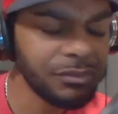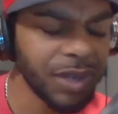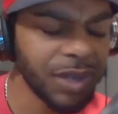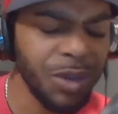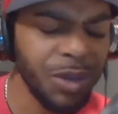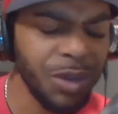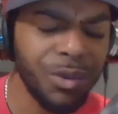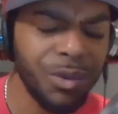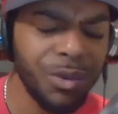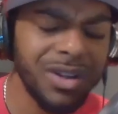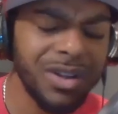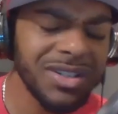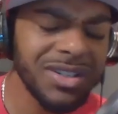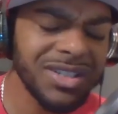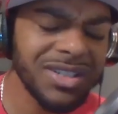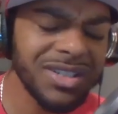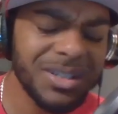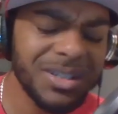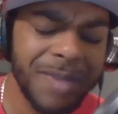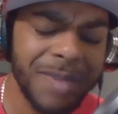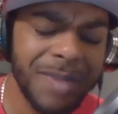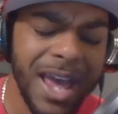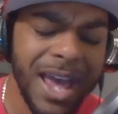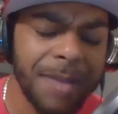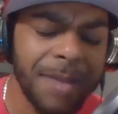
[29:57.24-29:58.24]
what are just
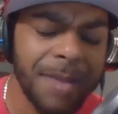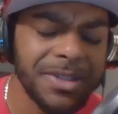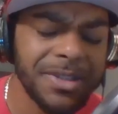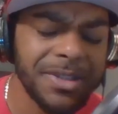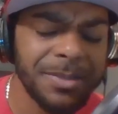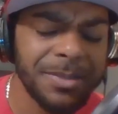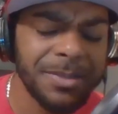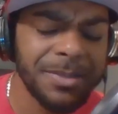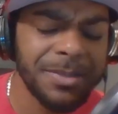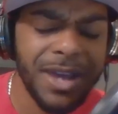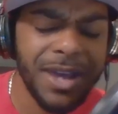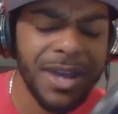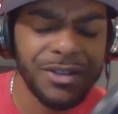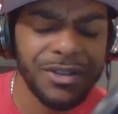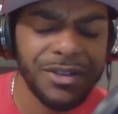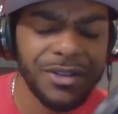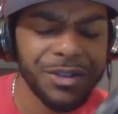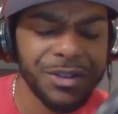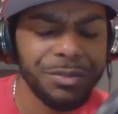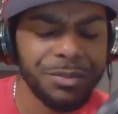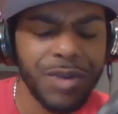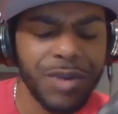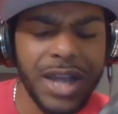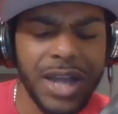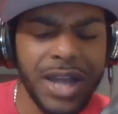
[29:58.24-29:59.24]
some habits, patterns,
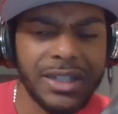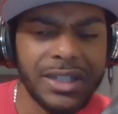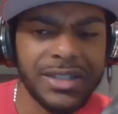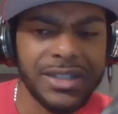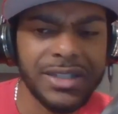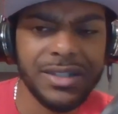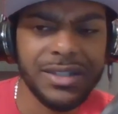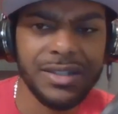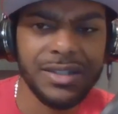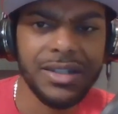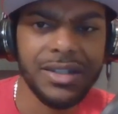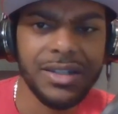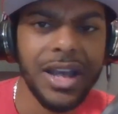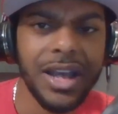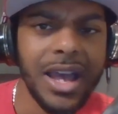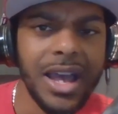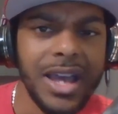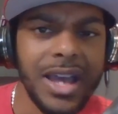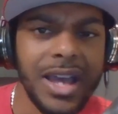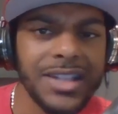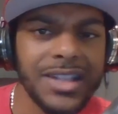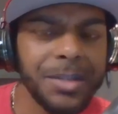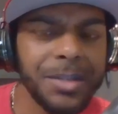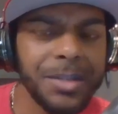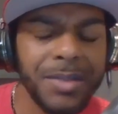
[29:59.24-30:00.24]
and practices,
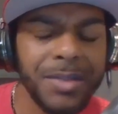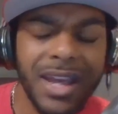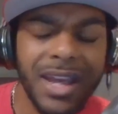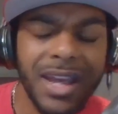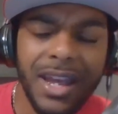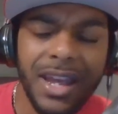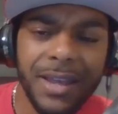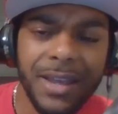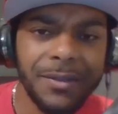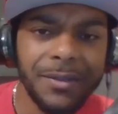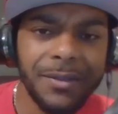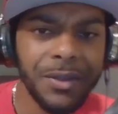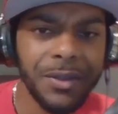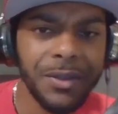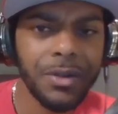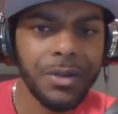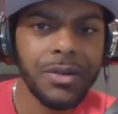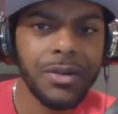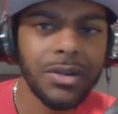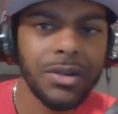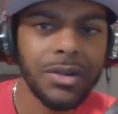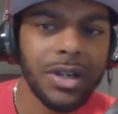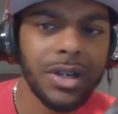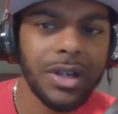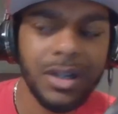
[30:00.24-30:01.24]
some
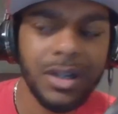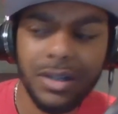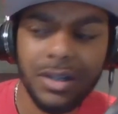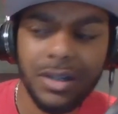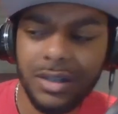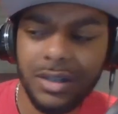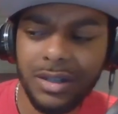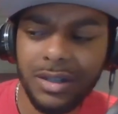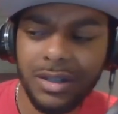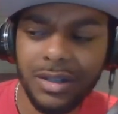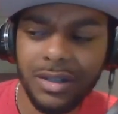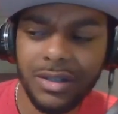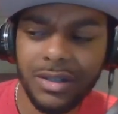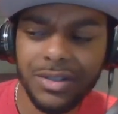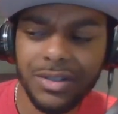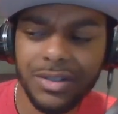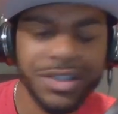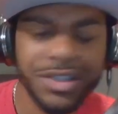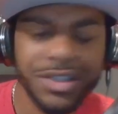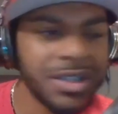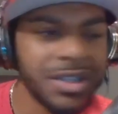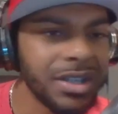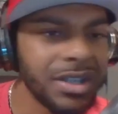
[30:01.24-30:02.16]
behavioral shit that